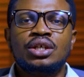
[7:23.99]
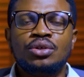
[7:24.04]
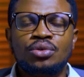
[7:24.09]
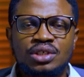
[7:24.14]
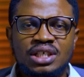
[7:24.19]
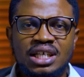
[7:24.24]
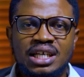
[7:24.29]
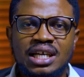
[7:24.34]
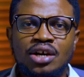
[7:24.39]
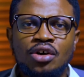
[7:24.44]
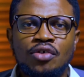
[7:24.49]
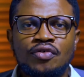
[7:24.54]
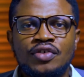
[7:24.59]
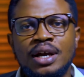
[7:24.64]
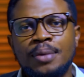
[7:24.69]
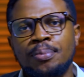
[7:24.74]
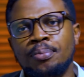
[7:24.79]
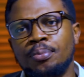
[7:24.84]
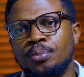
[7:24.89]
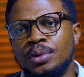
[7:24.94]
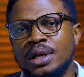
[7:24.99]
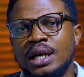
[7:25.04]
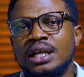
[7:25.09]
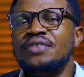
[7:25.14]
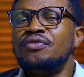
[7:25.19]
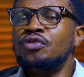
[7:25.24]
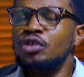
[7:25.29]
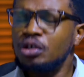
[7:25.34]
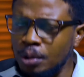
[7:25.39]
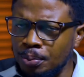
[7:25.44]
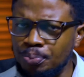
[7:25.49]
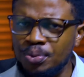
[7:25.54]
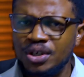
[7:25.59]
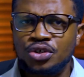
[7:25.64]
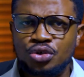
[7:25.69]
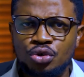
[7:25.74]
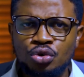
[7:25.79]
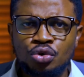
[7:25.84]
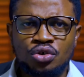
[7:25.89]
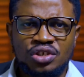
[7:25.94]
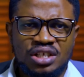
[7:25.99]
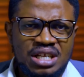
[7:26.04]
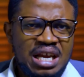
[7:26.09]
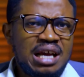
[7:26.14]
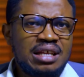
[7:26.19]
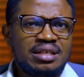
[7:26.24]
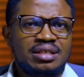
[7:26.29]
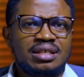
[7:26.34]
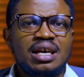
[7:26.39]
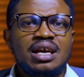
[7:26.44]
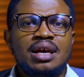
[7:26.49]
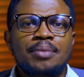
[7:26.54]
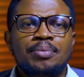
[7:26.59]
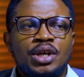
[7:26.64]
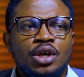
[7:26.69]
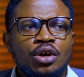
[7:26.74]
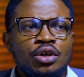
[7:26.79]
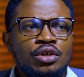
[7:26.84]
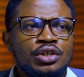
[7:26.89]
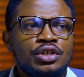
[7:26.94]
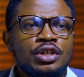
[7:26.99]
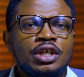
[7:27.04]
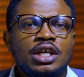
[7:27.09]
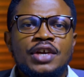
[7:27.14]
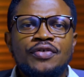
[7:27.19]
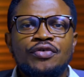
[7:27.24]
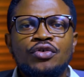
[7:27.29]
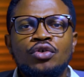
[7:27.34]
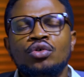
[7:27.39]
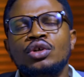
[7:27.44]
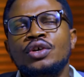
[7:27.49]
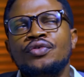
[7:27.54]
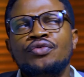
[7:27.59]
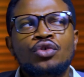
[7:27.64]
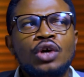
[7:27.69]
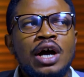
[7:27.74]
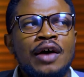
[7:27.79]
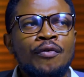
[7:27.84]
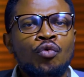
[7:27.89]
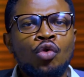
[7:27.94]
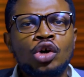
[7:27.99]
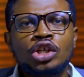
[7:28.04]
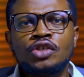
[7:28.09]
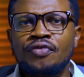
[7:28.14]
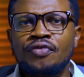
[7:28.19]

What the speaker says: take care of their even the big studios, yes. Because if you have watched